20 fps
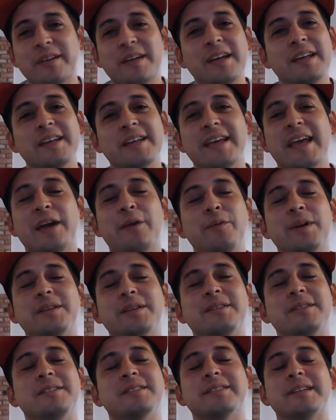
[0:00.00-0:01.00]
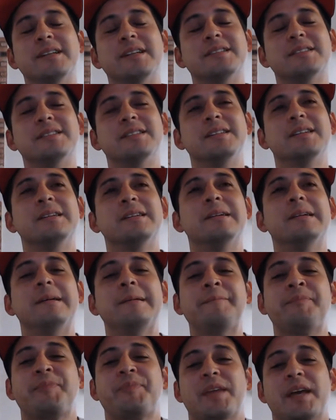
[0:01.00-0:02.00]
can't wait to discuss it.
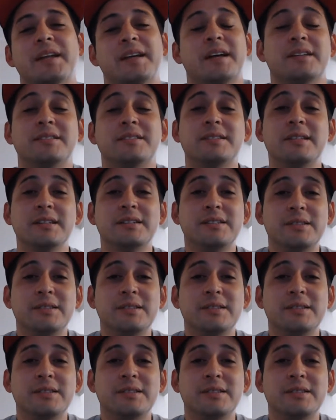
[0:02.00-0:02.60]
And it kind of sucks,